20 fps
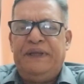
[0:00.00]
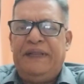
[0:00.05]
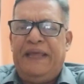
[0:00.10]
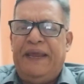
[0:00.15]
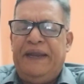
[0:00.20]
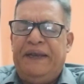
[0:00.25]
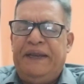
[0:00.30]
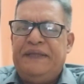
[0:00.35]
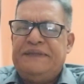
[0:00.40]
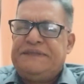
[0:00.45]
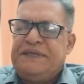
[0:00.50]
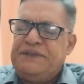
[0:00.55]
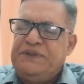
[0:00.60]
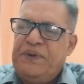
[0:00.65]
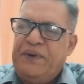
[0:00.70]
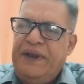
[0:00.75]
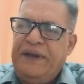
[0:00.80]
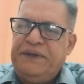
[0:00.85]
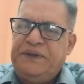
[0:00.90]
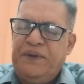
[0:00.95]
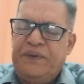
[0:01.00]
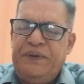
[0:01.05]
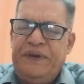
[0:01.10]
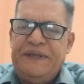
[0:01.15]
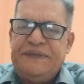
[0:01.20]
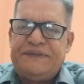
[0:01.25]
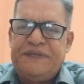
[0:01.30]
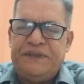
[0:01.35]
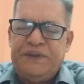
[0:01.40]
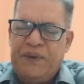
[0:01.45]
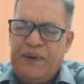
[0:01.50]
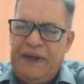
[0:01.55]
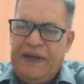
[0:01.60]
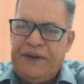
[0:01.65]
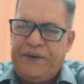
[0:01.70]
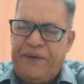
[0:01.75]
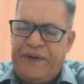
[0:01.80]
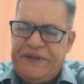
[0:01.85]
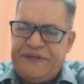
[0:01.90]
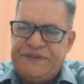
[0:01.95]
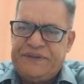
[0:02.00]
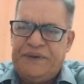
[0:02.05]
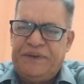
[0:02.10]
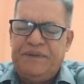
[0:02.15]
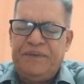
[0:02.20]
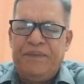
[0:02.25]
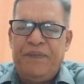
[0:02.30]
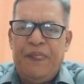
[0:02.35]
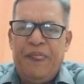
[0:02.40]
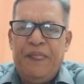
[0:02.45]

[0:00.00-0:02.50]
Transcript: 19th century, and 20th century literature.